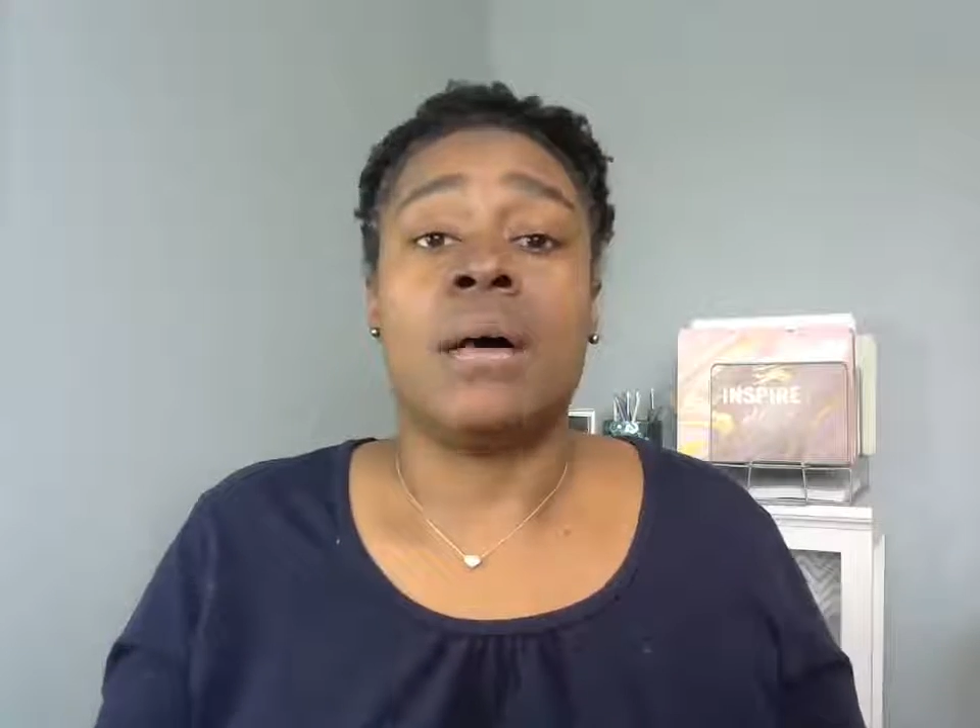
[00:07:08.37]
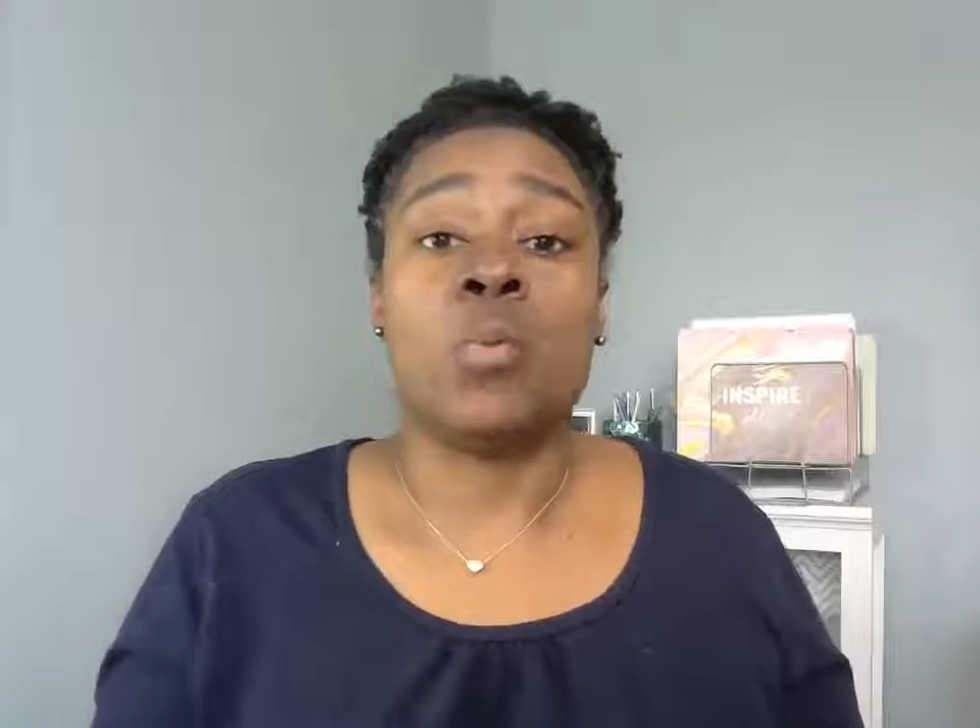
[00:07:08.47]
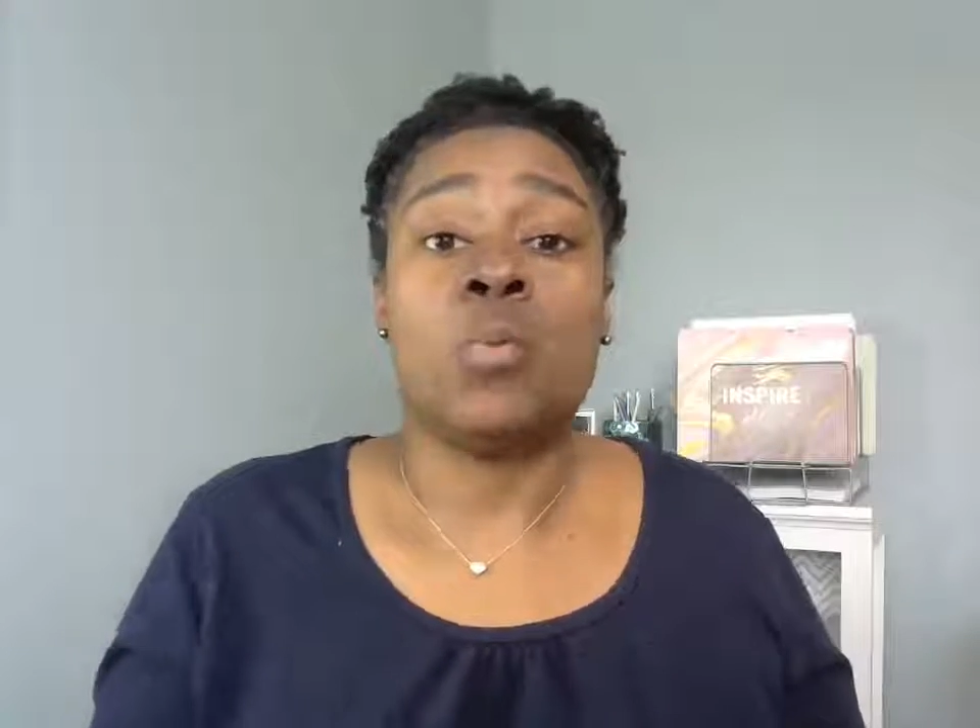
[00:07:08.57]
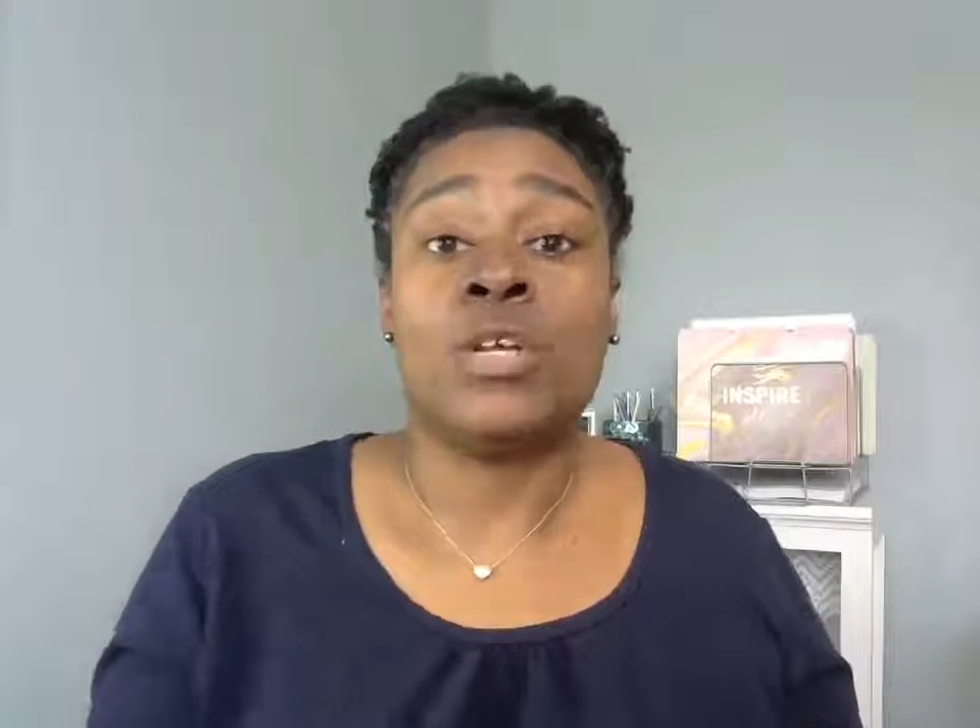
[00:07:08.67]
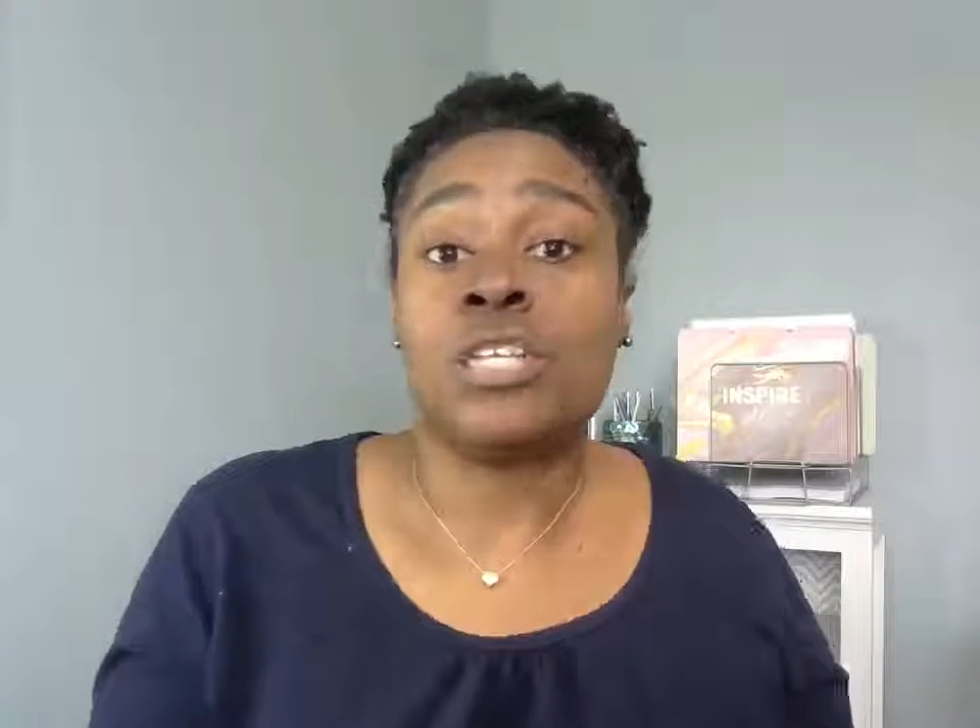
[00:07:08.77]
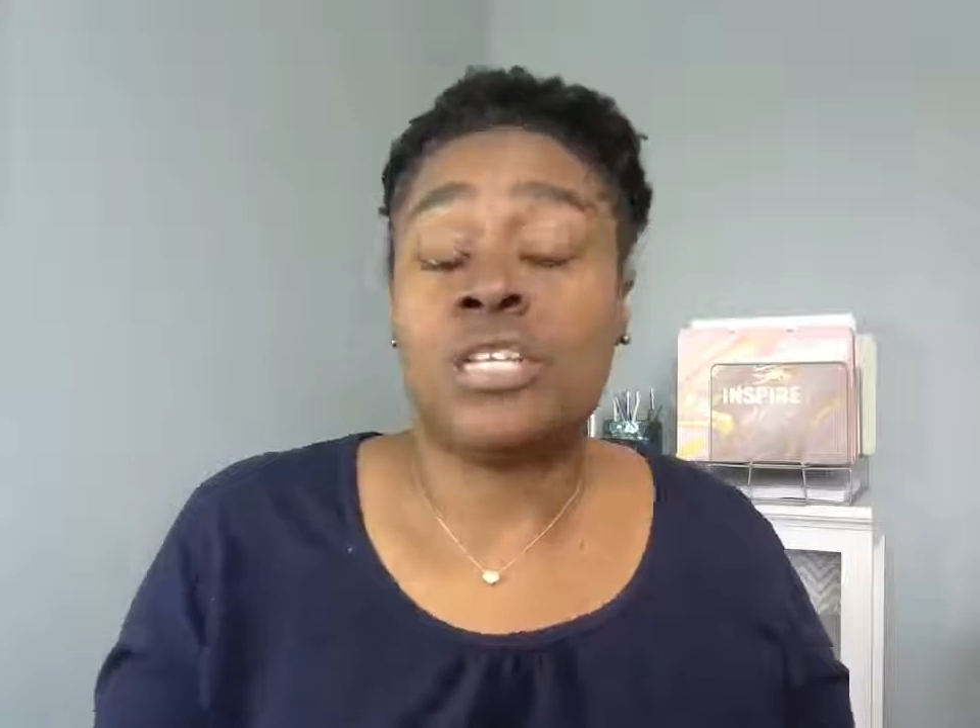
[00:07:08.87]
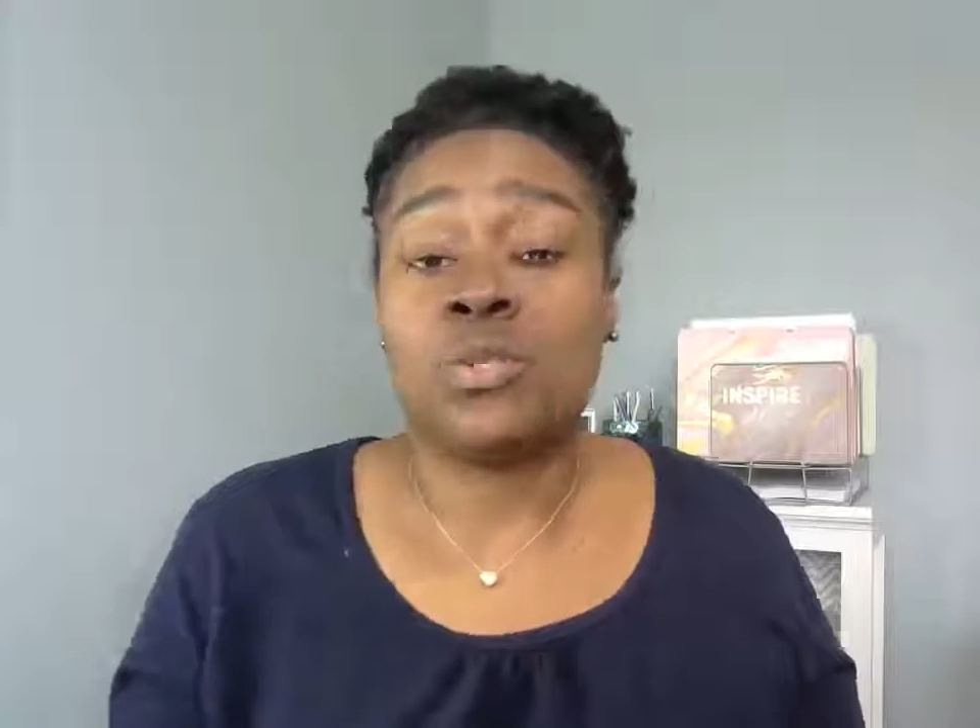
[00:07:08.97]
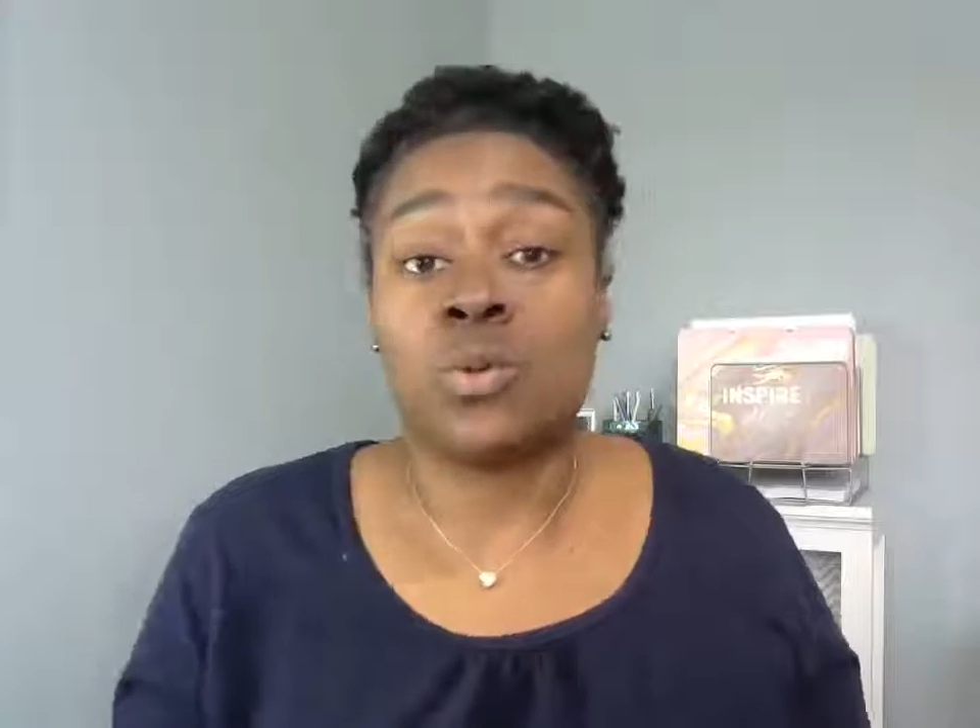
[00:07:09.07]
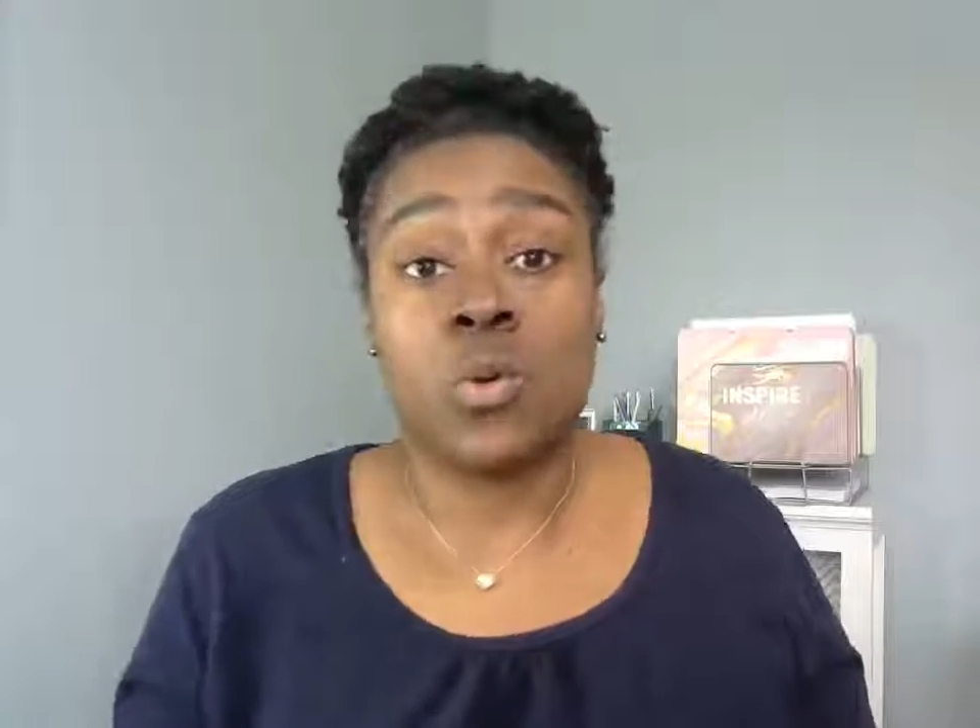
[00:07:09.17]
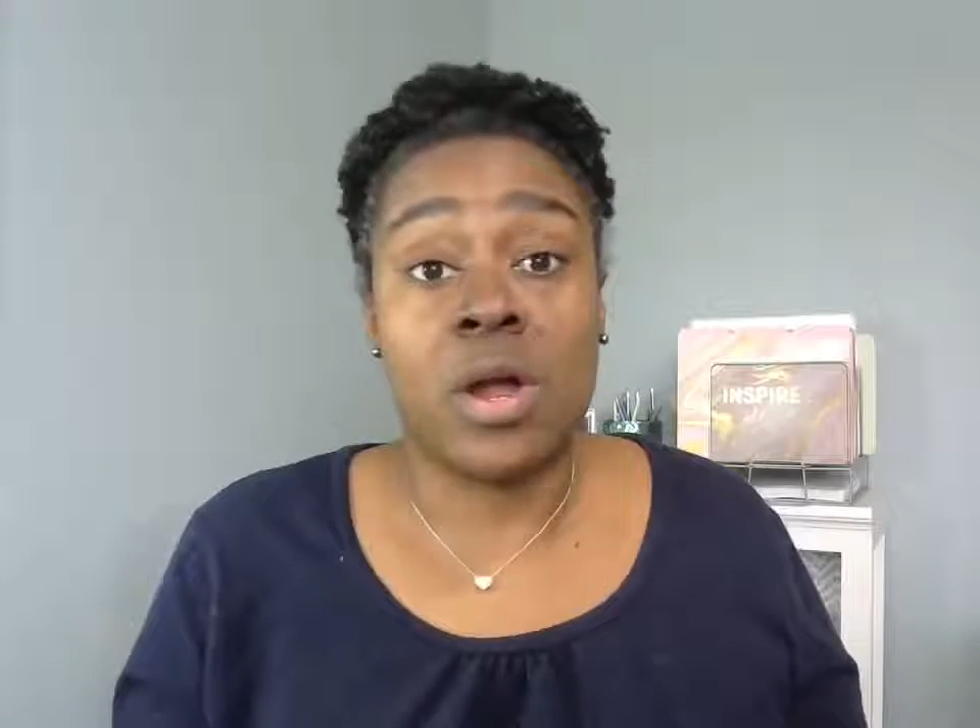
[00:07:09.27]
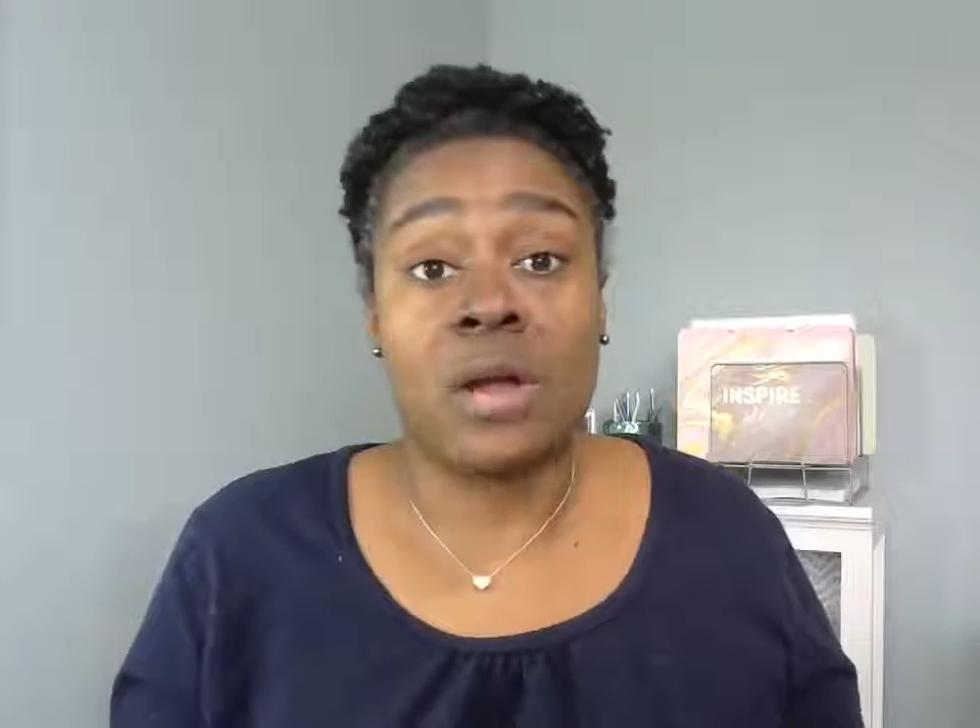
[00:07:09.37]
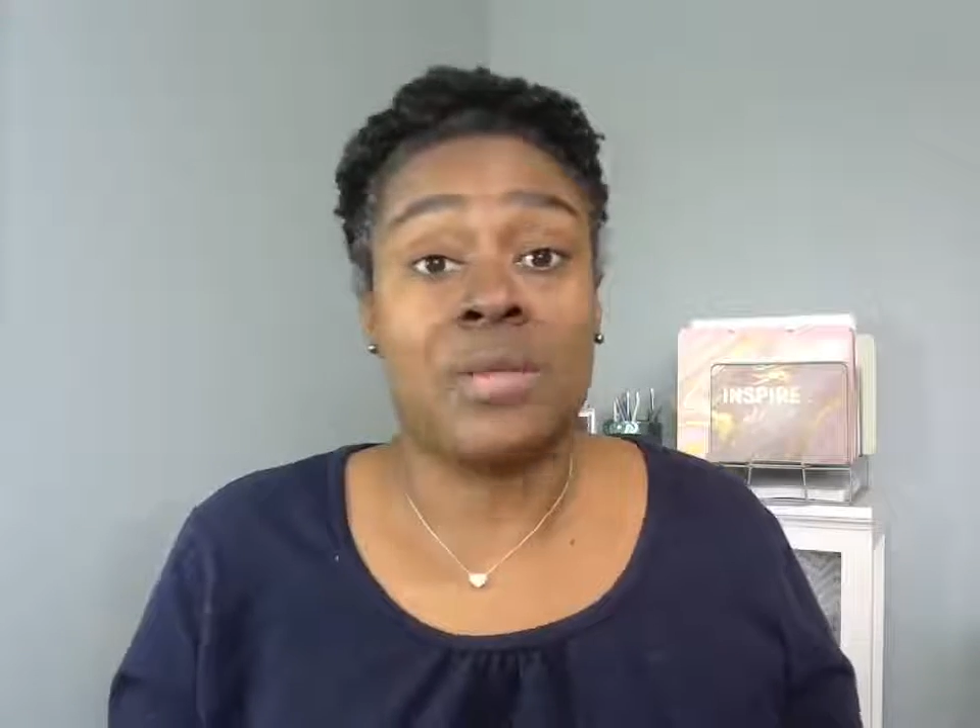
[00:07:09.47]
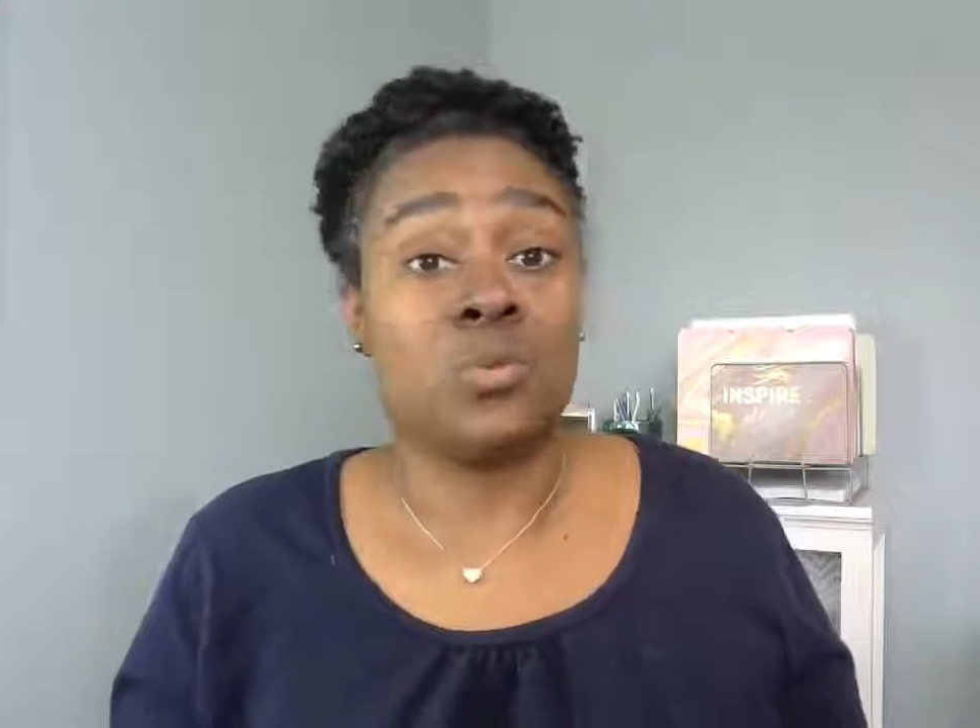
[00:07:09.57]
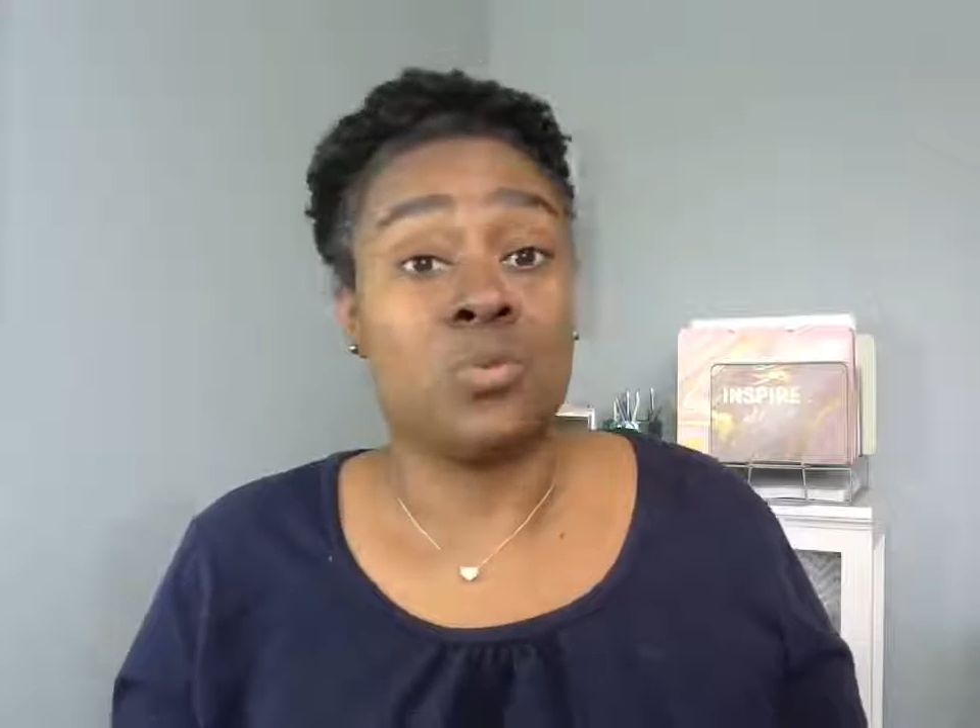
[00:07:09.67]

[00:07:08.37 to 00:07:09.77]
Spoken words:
which of these requirements